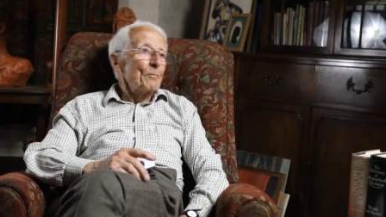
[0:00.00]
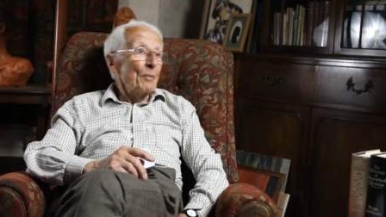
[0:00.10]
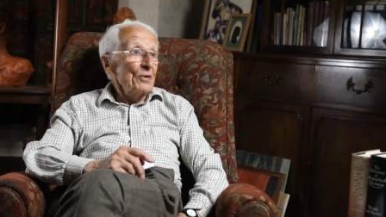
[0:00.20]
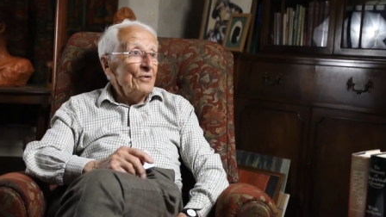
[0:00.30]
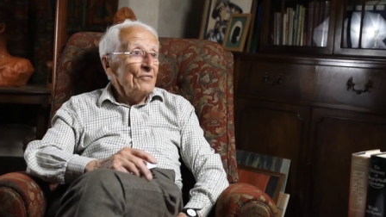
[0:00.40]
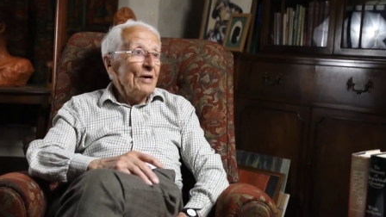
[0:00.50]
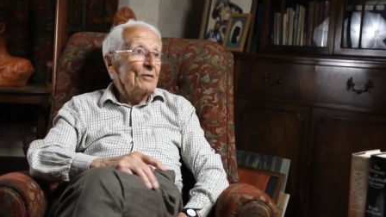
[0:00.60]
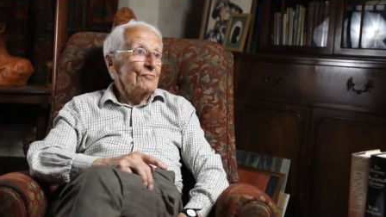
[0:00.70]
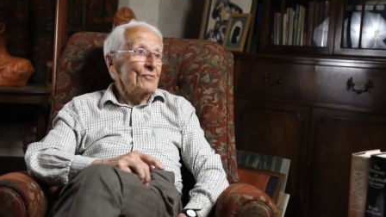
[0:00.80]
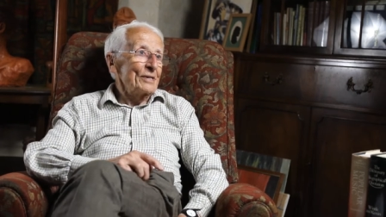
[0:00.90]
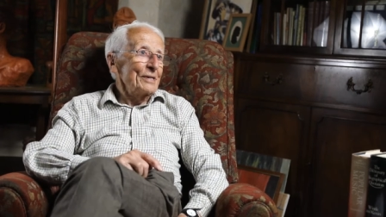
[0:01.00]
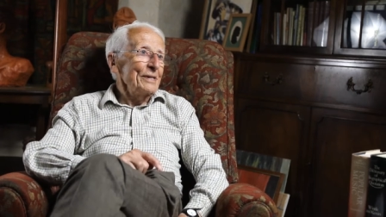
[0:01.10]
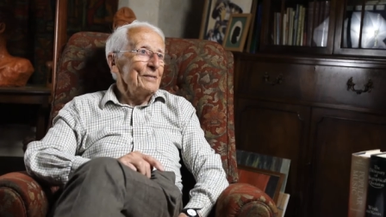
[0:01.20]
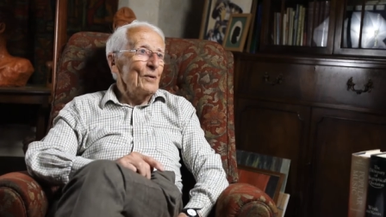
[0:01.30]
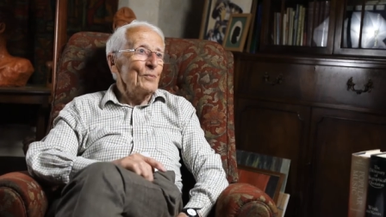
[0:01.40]
Berneval,
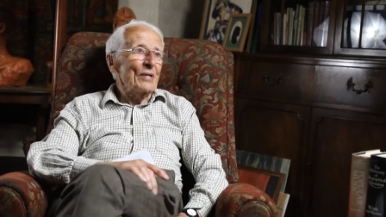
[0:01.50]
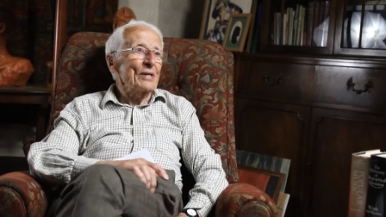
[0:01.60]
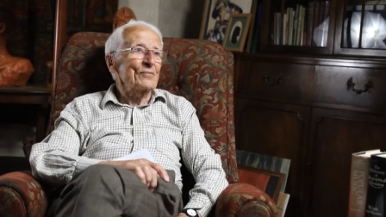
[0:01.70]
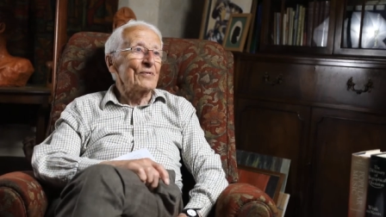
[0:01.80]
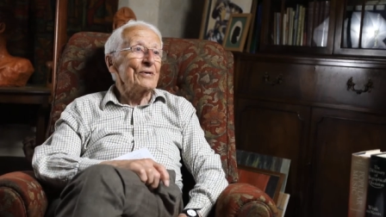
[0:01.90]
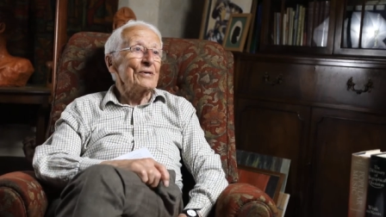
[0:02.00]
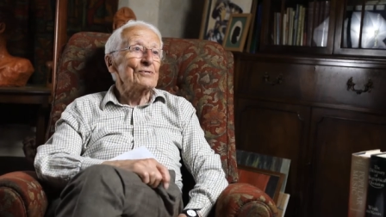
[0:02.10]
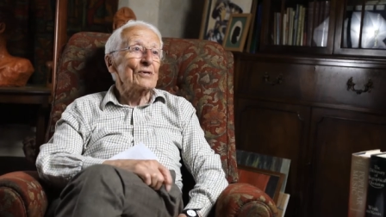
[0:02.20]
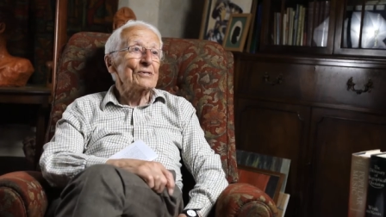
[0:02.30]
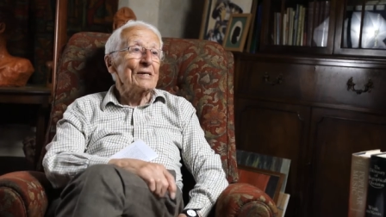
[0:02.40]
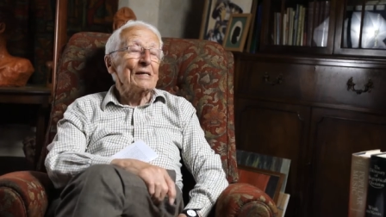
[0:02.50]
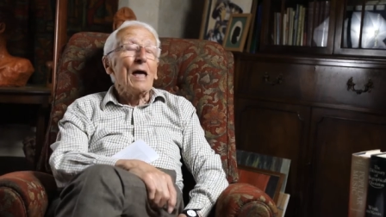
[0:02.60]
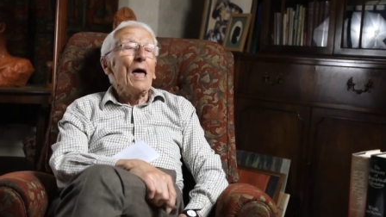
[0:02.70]
really? Oh, that's very interesting.